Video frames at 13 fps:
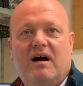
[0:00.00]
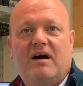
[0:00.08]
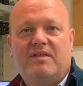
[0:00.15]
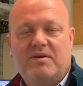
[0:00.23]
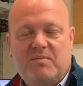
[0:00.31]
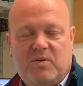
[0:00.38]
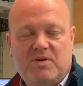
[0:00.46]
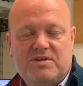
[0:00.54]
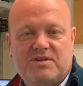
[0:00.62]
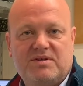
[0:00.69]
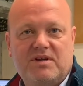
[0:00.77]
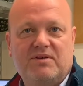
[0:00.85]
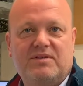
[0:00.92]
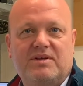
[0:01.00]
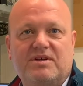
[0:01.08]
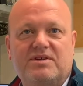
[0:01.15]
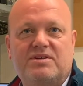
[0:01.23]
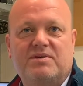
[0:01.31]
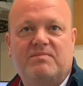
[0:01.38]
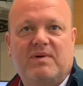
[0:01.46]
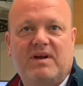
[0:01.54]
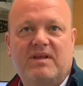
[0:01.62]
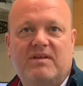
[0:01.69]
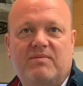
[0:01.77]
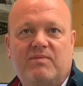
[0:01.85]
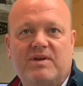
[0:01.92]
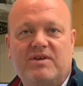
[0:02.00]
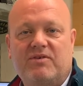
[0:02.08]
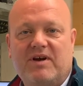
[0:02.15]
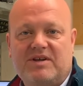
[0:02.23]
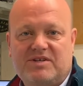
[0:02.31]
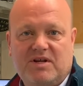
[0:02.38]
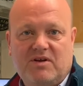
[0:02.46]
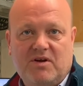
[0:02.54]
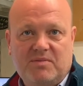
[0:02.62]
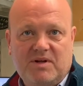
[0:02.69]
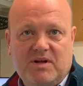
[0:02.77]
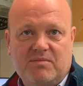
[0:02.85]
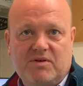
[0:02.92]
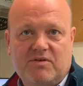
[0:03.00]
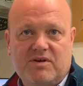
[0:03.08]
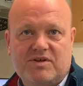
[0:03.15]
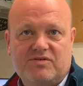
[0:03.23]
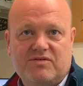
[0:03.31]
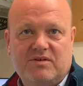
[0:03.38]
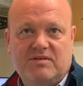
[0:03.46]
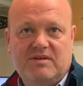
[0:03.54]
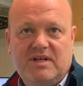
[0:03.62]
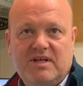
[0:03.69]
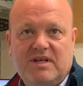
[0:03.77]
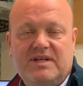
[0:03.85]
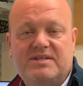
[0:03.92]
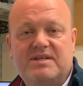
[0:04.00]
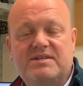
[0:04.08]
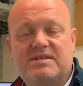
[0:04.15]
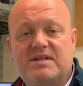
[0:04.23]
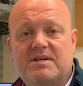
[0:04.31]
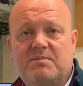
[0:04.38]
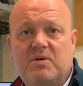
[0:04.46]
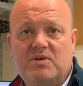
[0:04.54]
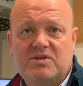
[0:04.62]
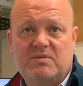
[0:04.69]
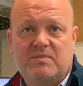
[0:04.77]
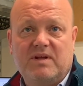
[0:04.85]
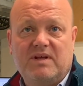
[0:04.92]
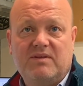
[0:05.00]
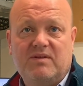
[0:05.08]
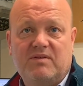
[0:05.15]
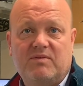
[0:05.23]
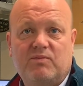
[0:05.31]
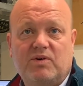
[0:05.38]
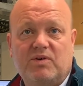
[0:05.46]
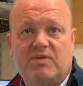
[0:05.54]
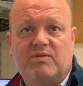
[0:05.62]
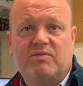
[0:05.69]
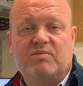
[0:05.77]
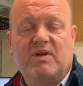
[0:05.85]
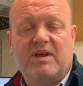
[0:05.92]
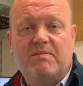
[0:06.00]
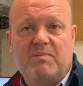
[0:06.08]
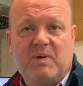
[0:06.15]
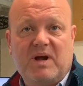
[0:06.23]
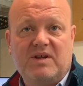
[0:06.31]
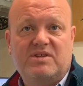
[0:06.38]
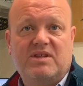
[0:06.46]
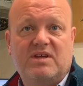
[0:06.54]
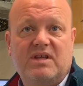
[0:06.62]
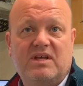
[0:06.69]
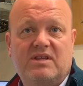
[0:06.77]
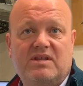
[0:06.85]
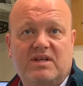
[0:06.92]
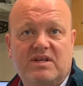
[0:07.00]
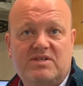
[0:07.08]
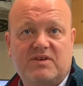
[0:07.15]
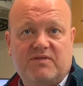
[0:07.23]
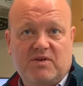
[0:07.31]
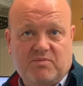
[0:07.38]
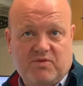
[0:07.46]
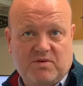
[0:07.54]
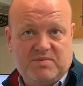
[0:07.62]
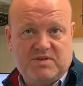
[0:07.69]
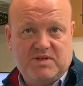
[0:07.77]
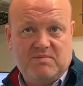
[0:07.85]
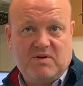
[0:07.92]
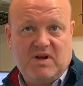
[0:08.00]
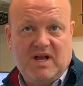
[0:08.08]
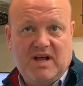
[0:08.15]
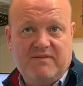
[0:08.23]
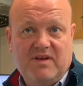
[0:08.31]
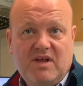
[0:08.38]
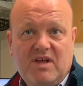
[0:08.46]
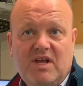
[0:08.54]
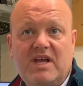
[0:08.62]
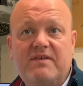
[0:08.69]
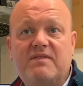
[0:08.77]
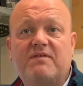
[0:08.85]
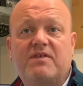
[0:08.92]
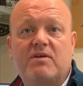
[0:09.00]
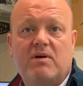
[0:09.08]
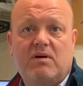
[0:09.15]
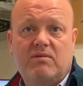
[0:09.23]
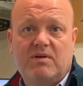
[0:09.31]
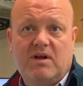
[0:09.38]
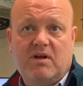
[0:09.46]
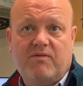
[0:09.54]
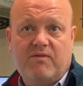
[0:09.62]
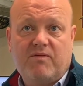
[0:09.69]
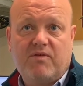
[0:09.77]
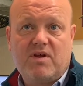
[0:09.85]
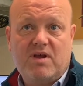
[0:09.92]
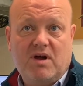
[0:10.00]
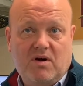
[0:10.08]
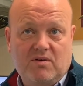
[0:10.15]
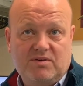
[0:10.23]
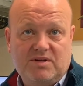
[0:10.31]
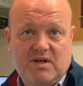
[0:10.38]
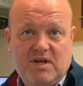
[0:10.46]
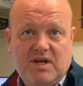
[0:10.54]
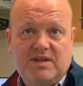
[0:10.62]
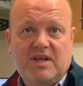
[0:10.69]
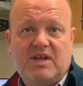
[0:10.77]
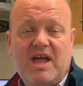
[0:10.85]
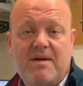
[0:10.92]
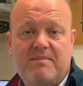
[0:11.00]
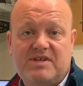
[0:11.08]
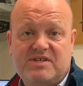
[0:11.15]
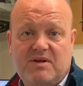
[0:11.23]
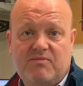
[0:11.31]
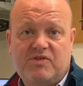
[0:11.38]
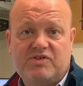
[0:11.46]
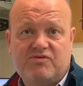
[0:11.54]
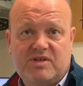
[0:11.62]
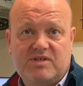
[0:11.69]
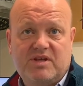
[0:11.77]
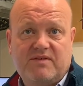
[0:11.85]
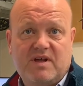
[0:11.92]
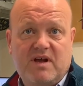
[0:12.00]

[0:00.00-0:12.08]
Other points of note that you should make when you're actually opening up your restaurant is consider possibly what impact the deeds of your property might have. Even if you own a freehold, there can be some restrictive